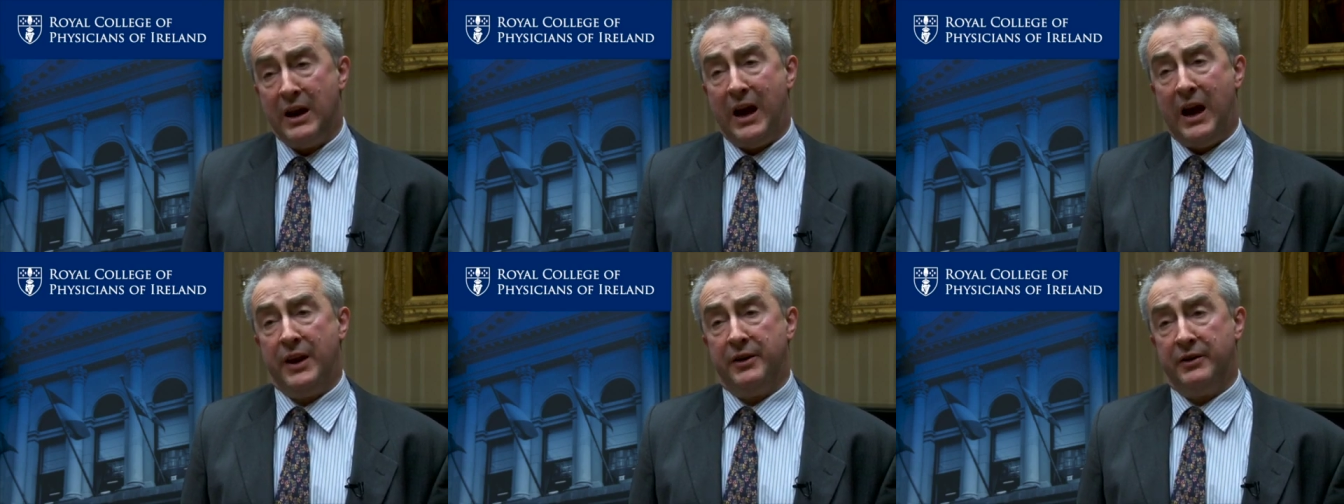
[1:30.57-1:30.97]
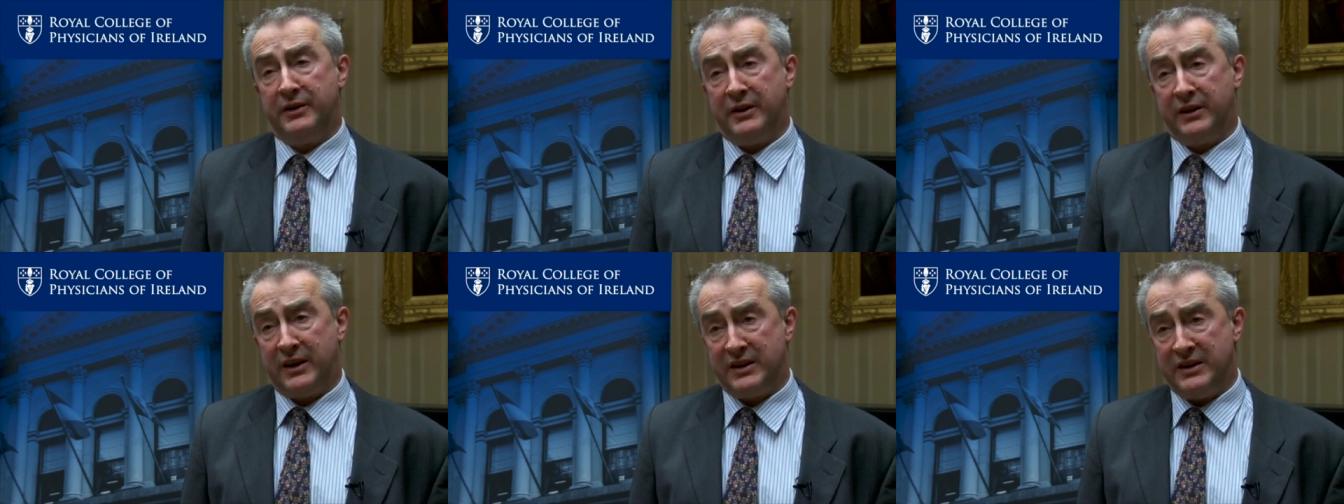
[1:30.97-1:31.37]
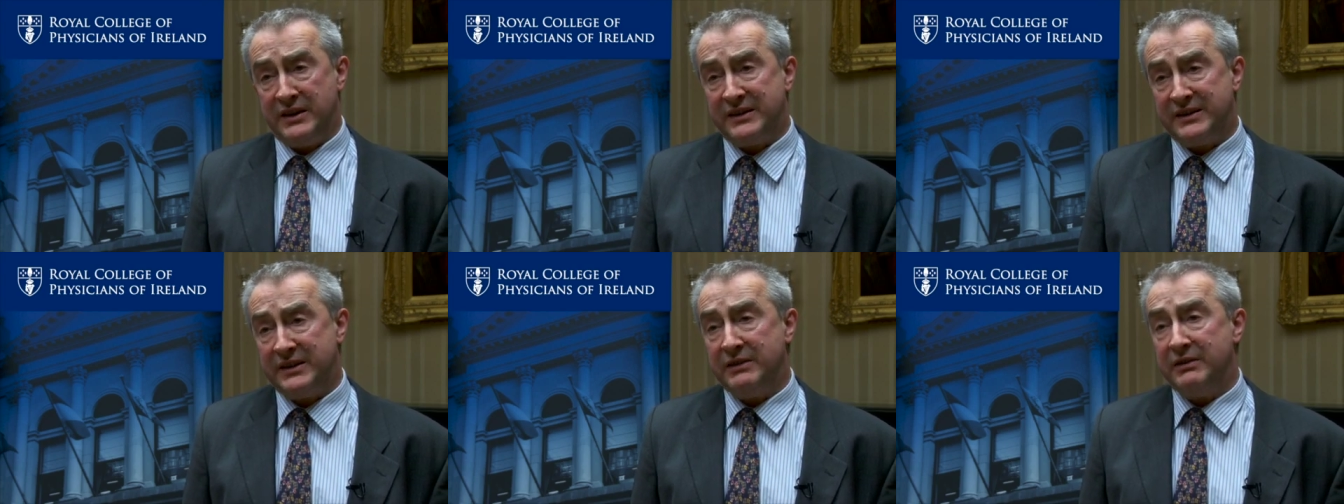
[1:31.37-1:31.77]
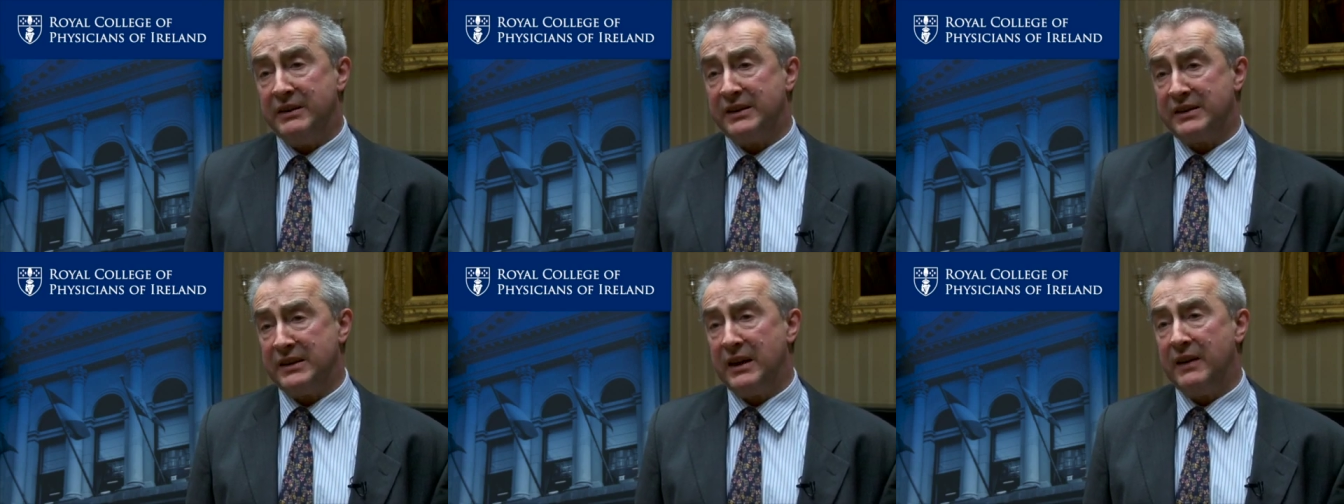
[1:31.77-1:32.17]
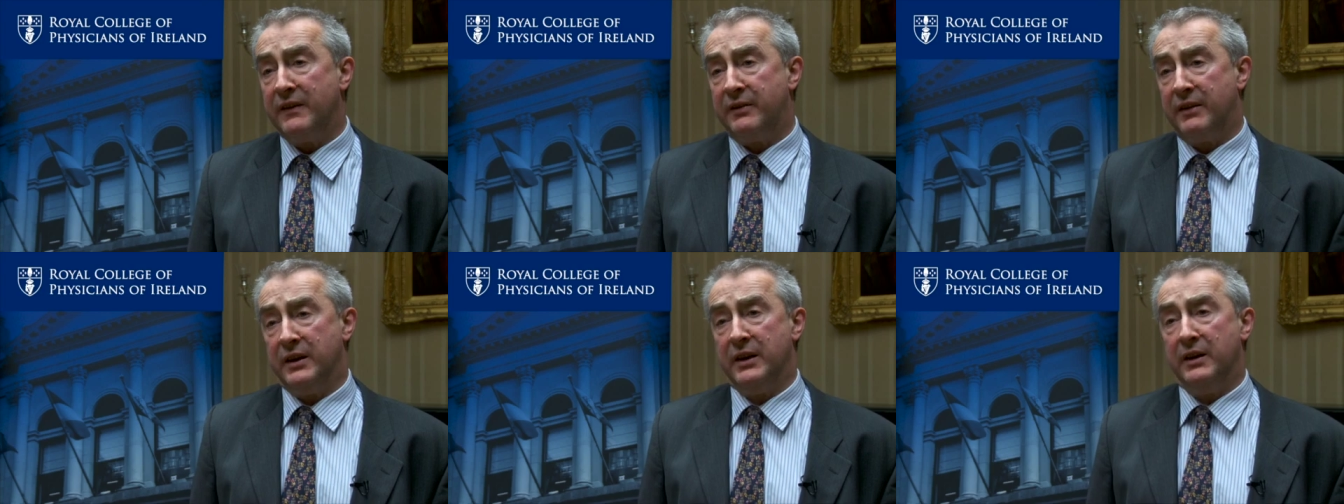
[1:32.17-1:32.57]
and they're, they're getting serious
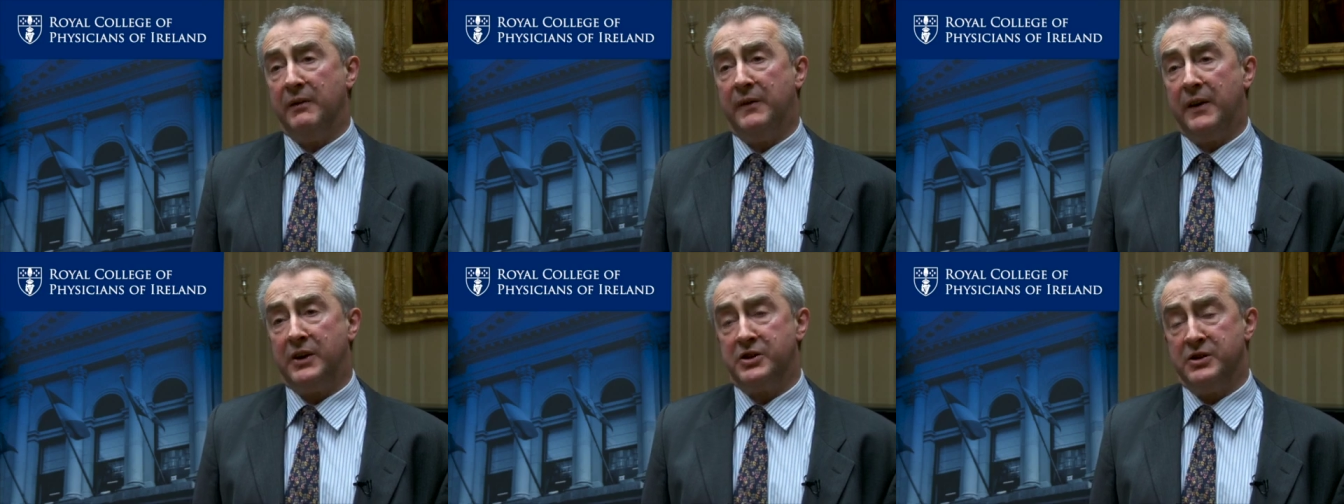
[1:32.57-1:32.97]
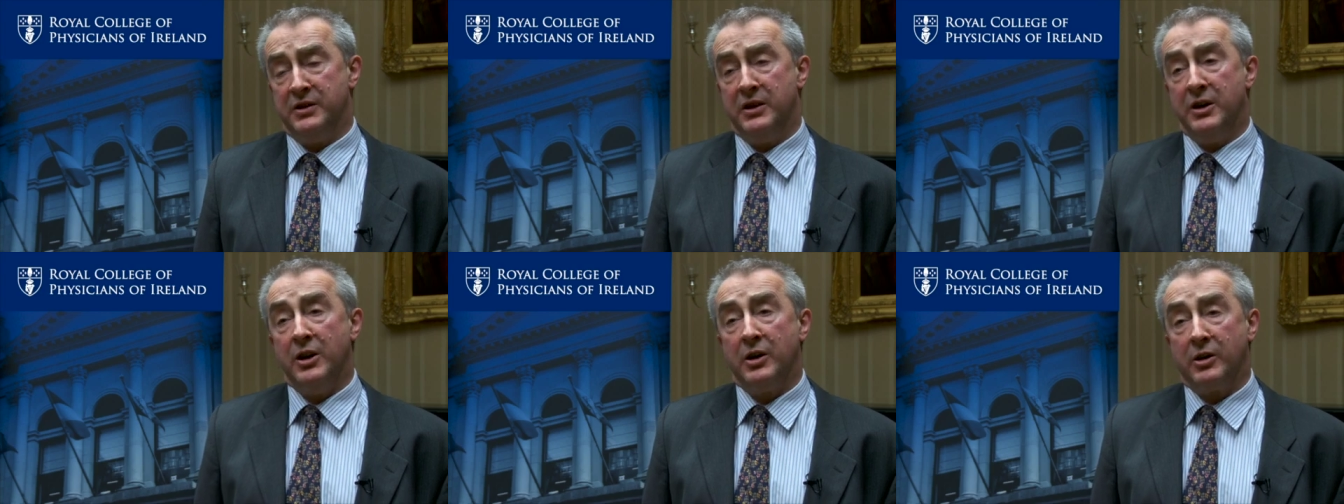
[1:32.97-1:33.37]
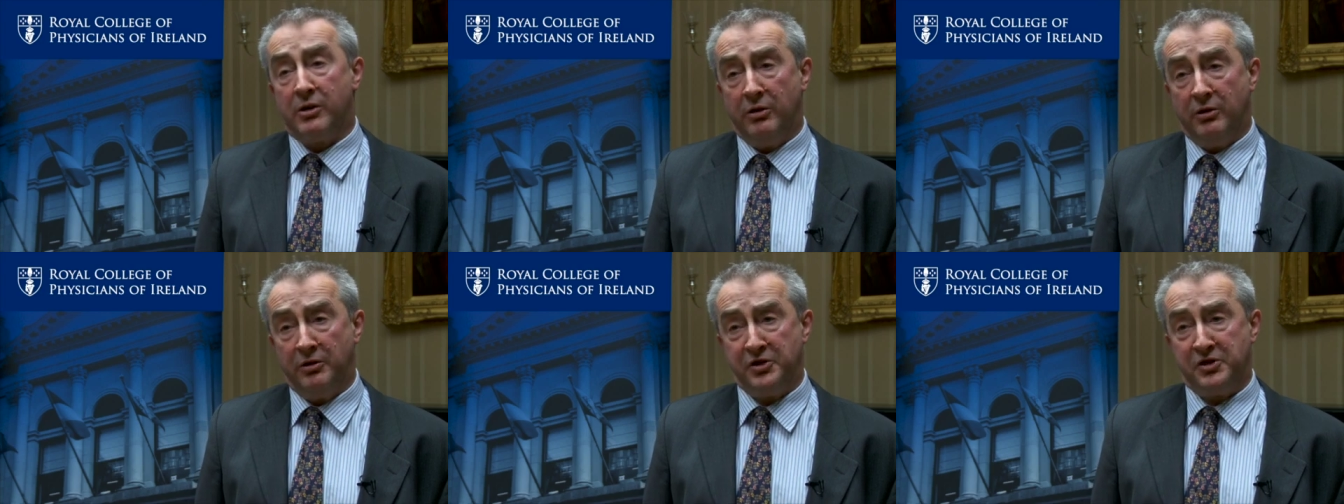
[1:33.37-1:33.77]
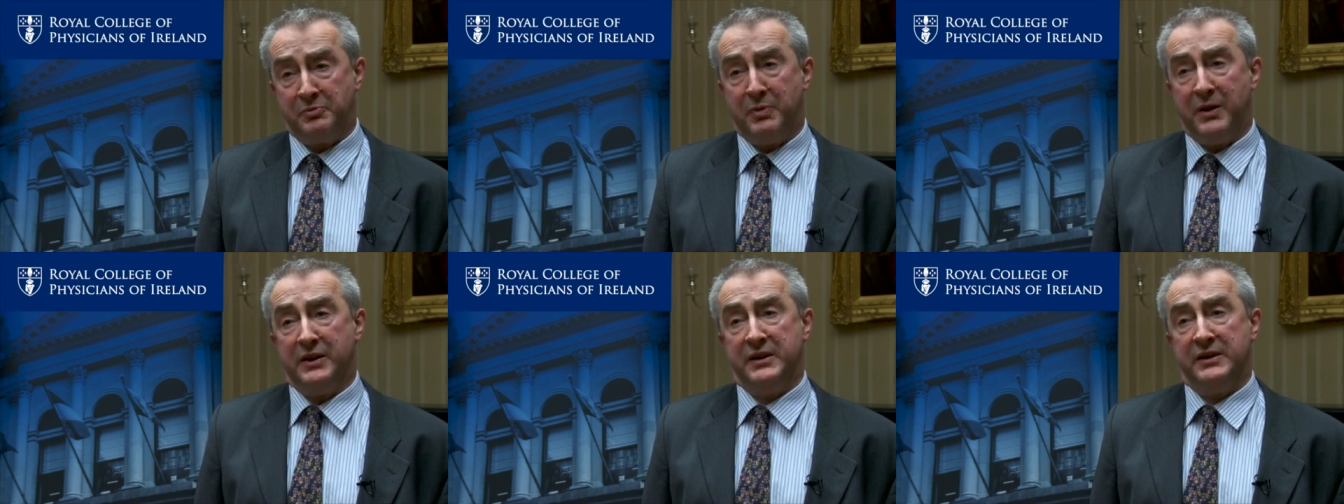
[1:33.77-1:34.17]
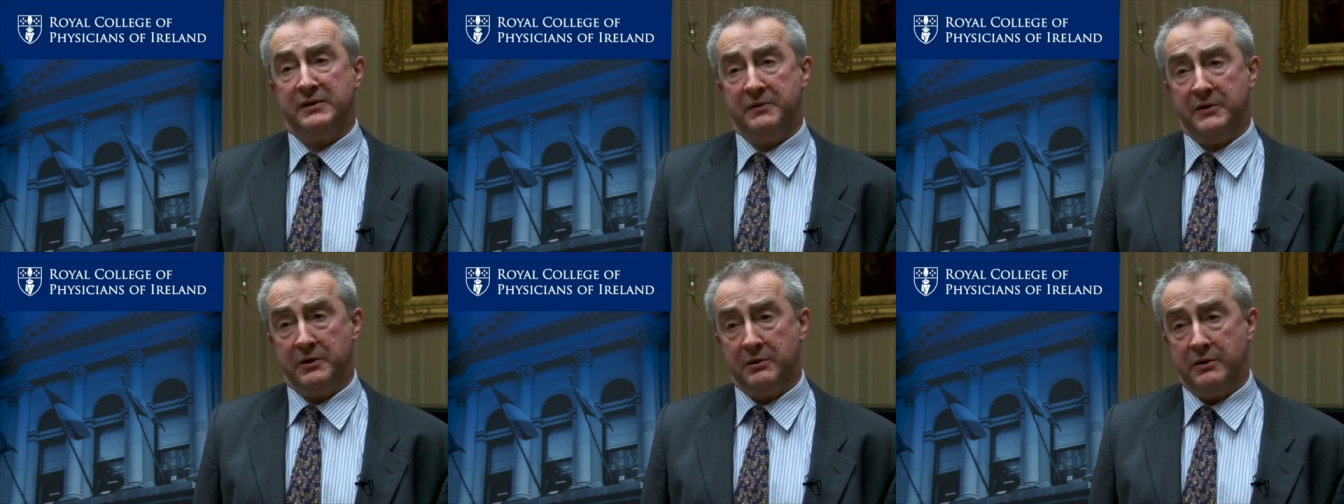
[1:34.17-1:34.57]
life-threatening infection caused by this
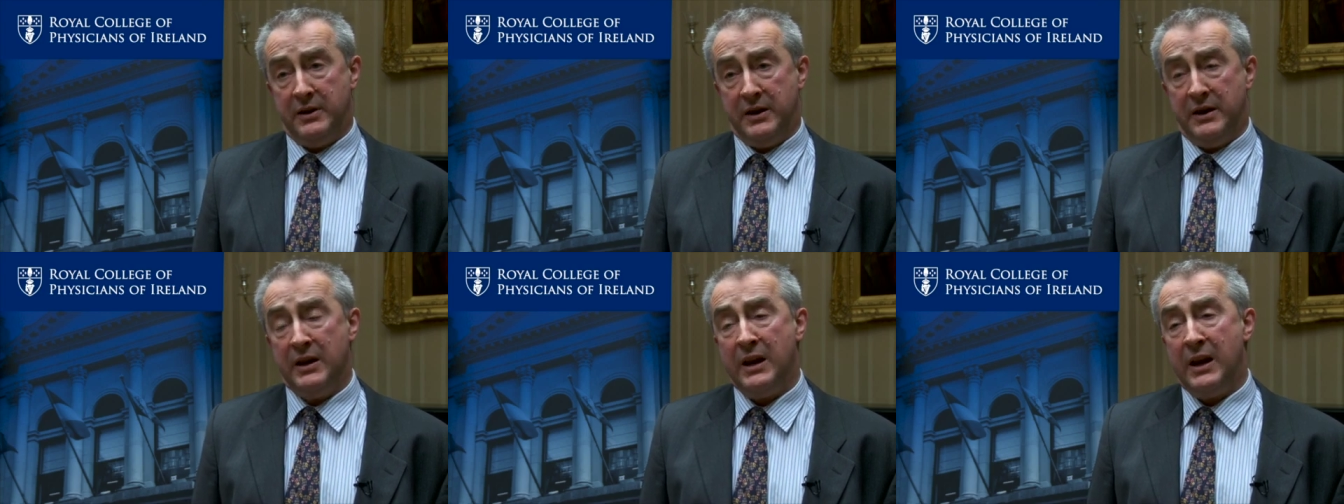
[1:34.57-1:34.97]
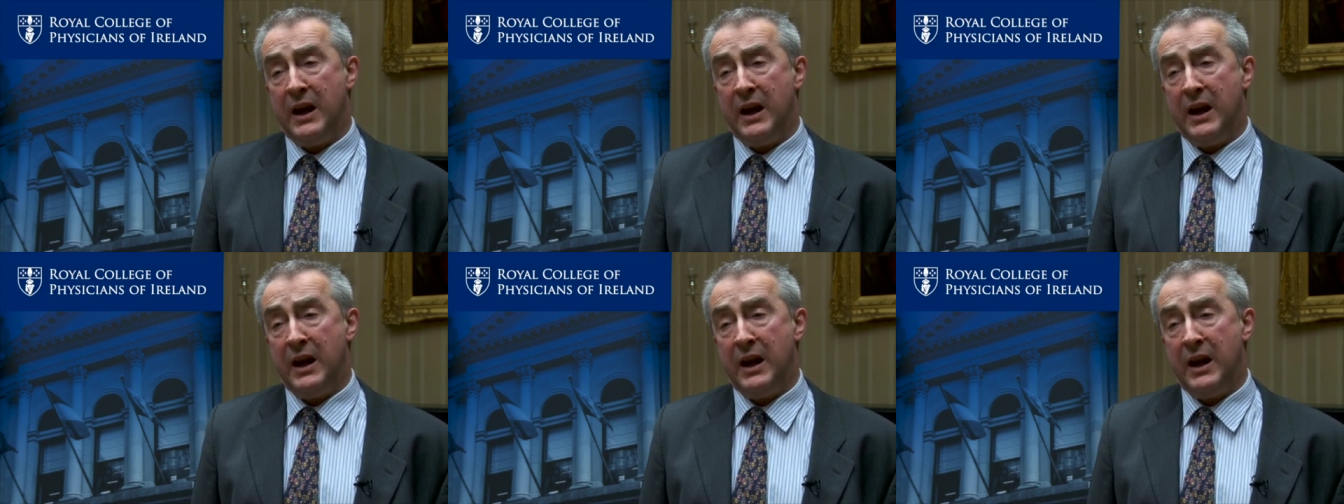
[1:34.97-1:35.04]
V R E.